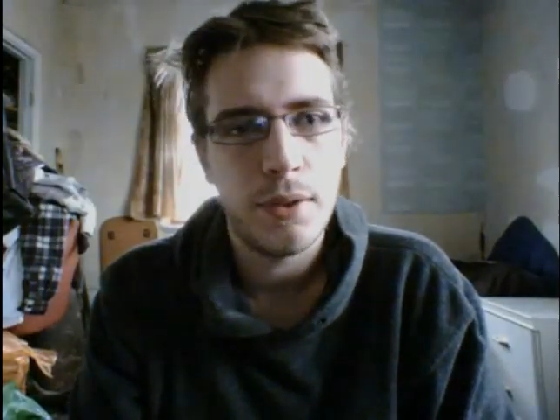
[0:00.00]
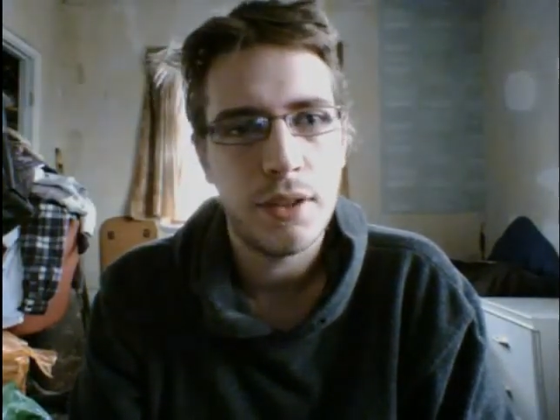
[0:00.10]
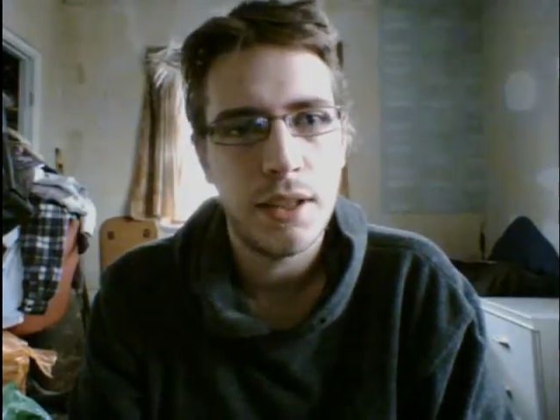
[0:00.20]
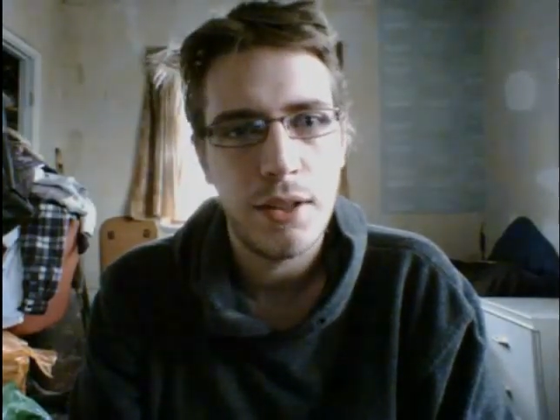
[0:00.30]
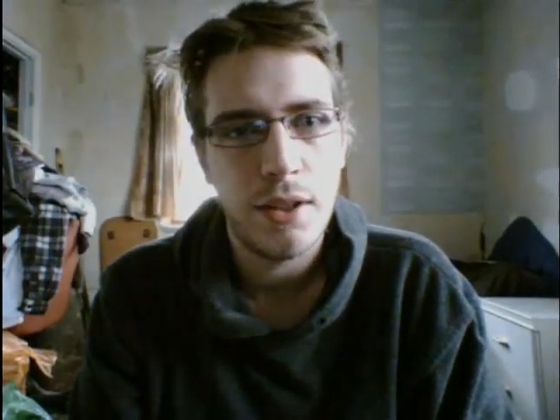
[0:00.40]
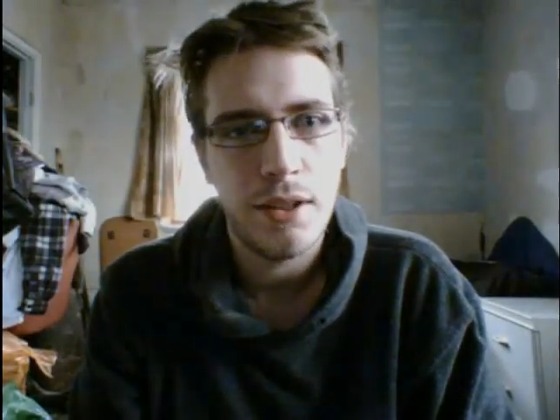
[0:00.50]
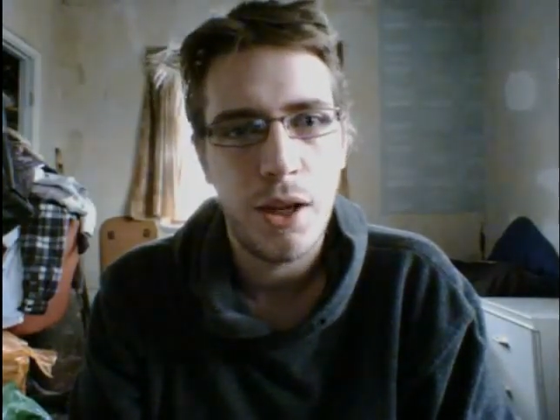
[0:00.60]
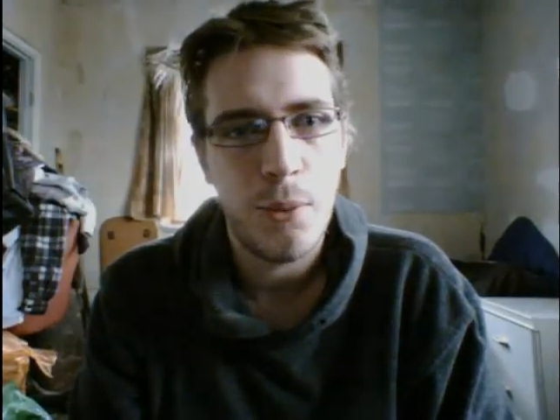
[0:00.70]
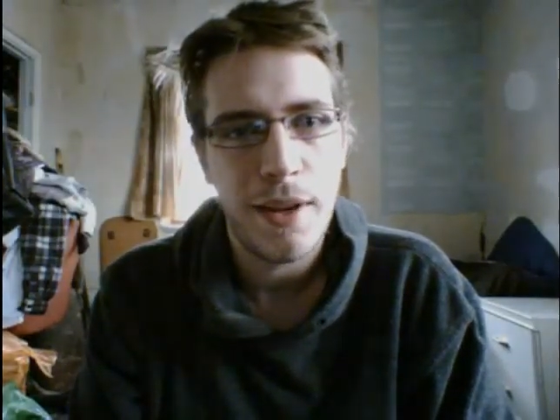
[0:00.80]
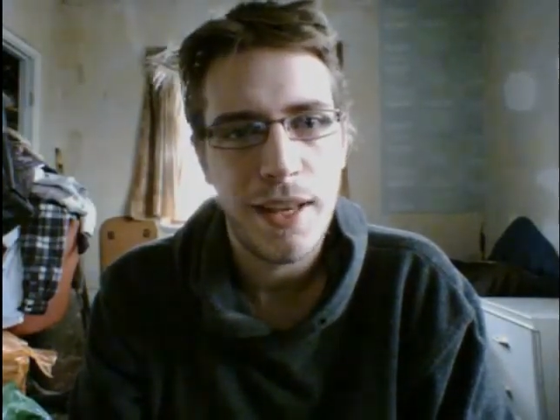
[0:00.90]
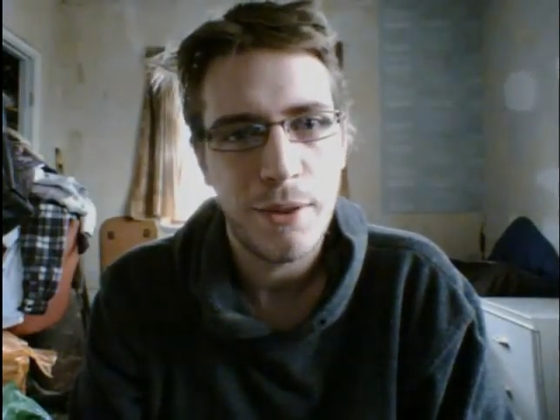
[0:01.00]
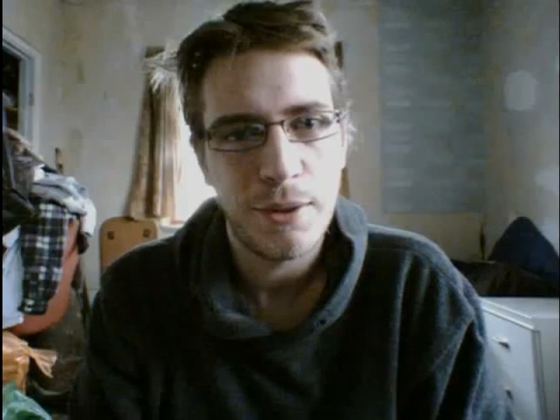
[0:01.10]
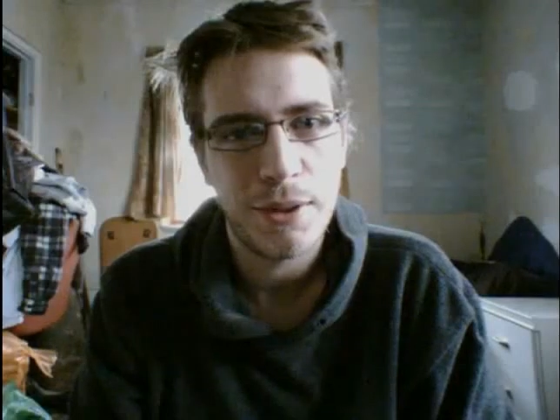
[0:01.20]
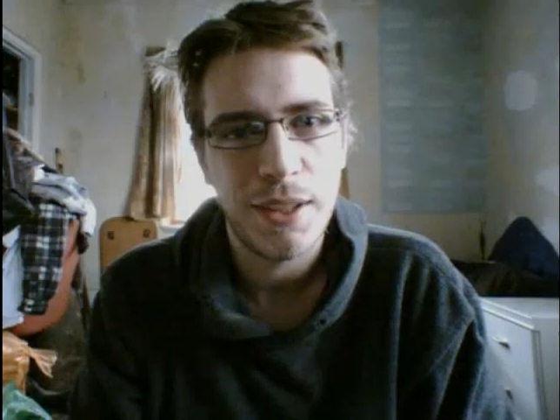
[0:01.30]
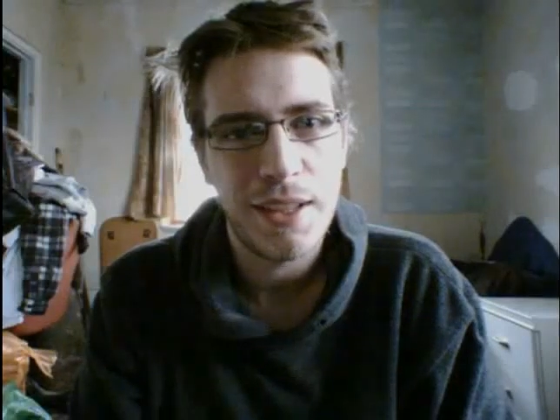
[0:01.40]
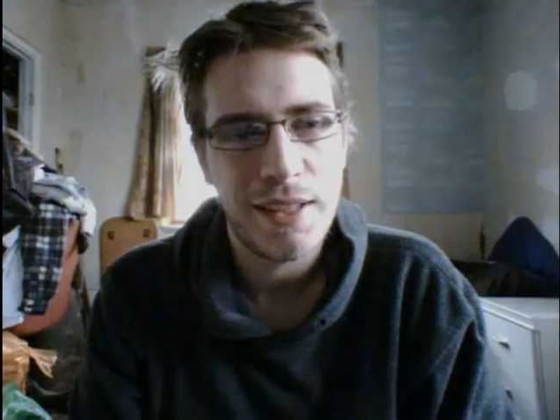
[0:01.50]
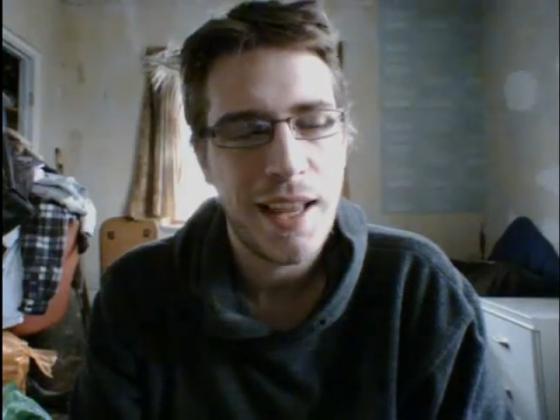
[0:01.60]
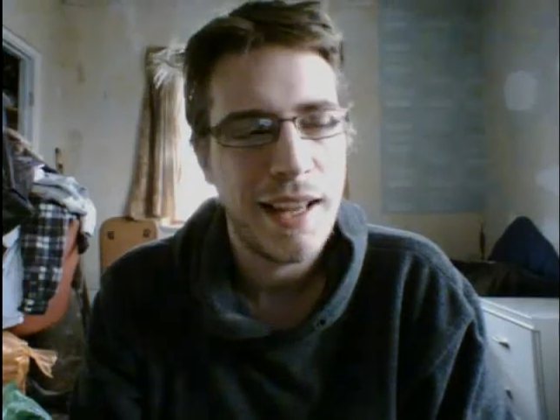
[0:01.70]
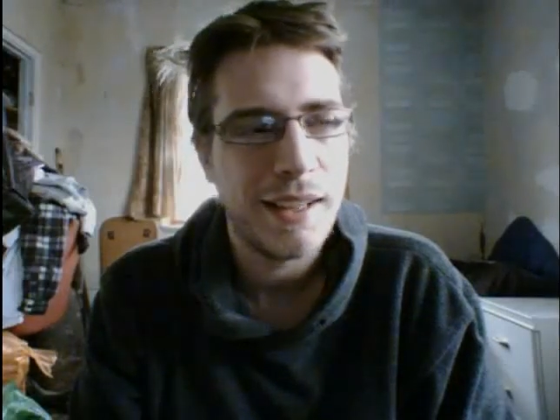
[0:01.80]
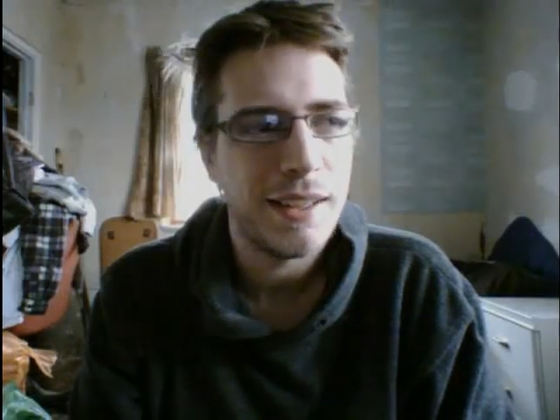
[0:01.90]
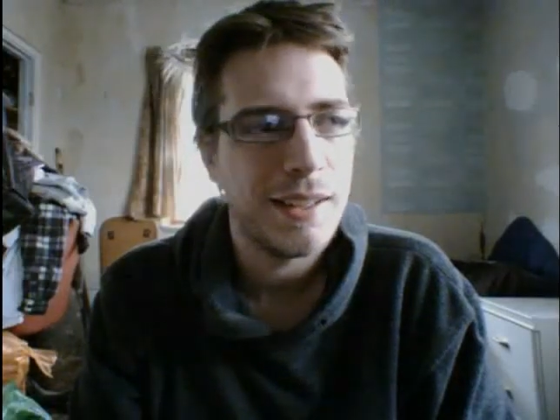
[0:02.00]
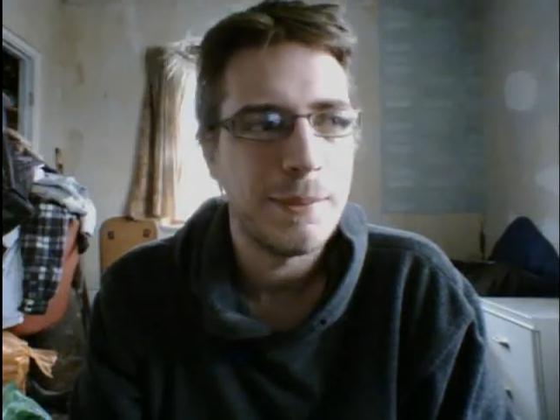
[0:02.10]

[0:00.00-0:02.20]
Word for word: obviously not nowhere near as good as that.